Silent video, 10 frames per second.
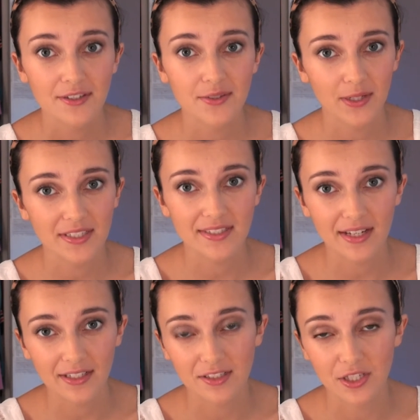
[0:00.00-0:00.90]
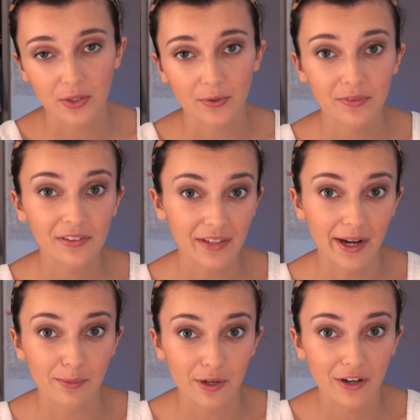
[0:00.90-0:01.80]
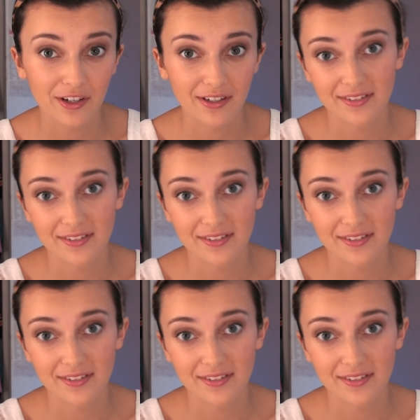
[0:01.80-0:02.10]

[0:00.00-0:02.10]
so I decided to go to the library